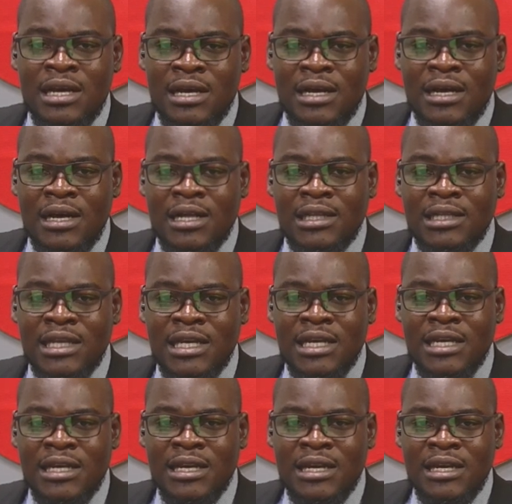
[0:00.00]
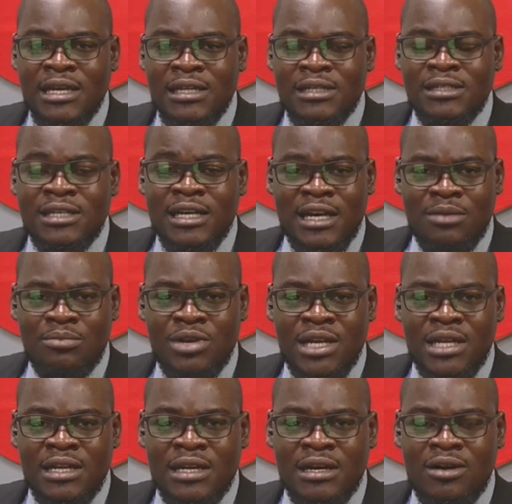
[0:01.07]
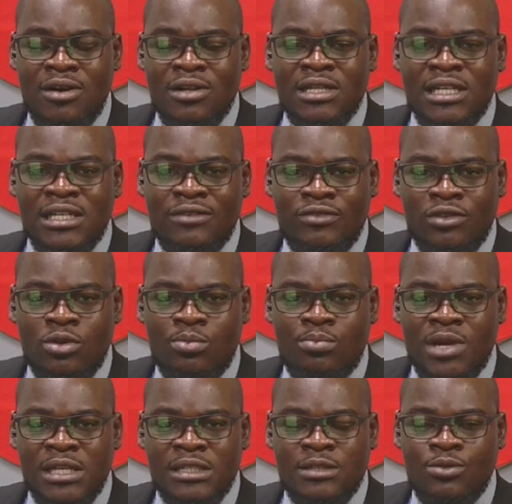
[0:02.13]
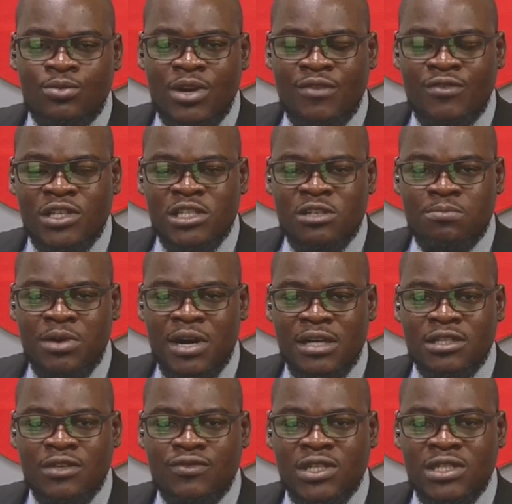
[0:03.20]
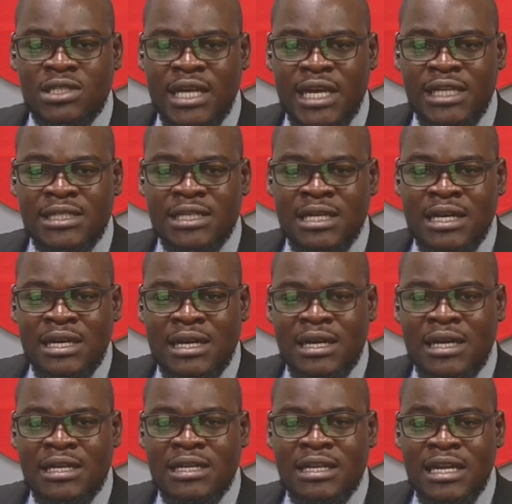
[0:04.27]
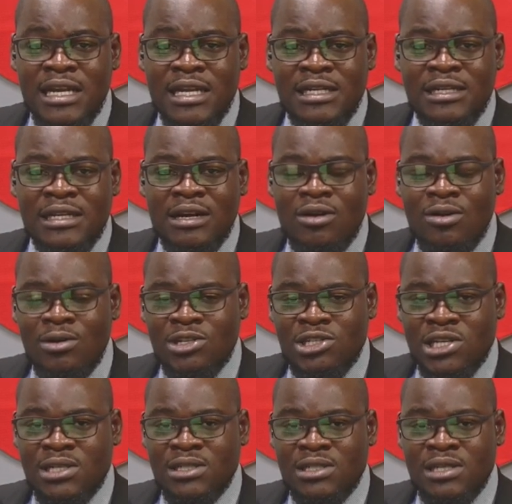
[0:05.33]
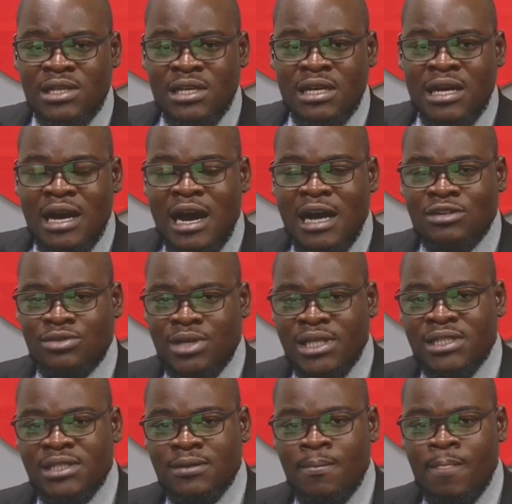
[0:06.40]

uh, the Dermin underdevelopment ravaging parts of the state uh, need urgent address.